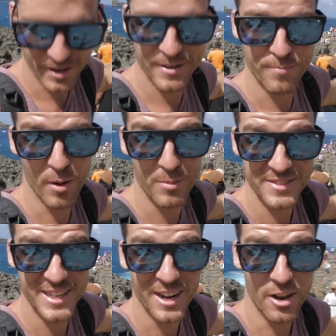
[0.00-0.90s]
You've probably
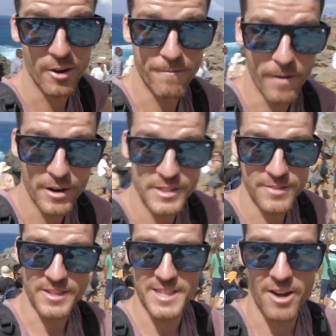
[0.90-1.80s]
seen a lot of photos
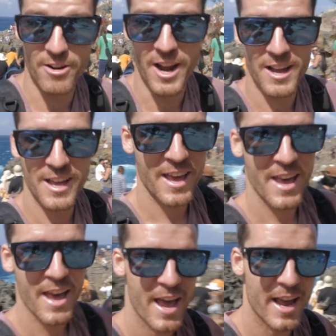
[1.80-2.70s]
of this area.
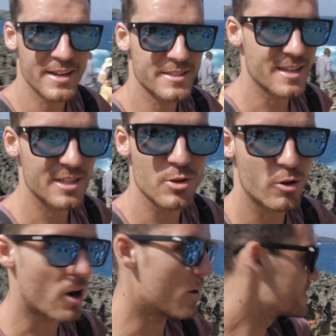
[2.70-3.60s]
And our tour
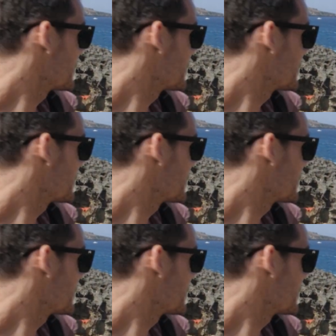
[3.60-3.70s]
guide was